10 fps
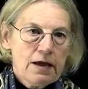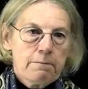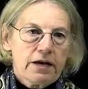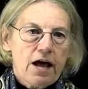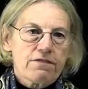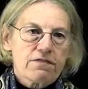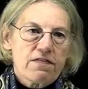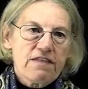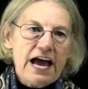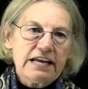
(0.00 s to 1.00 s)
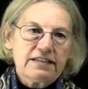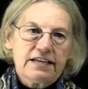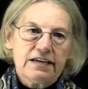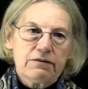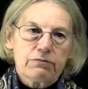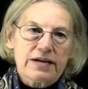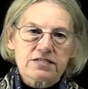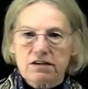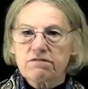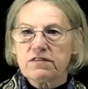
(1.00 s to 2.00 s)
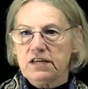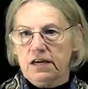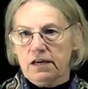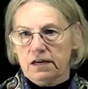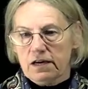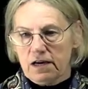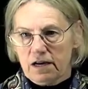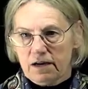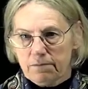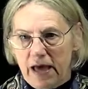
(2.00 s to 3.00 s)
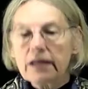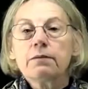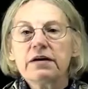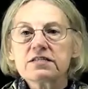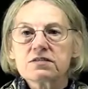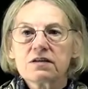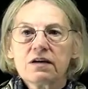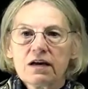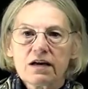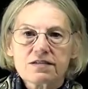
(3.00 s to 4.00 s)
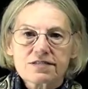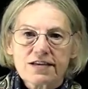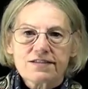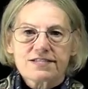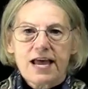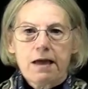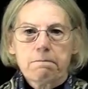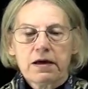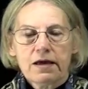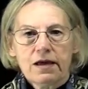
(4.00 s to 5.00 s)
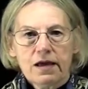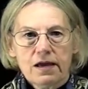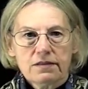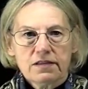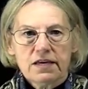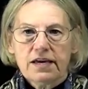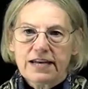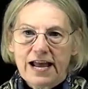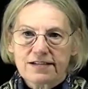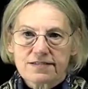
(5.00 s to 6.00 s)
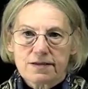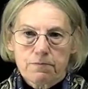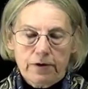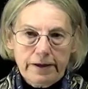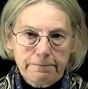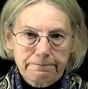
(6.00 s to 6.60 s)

But other than that, the rest of the elements stay the same in the enhanced CPRI.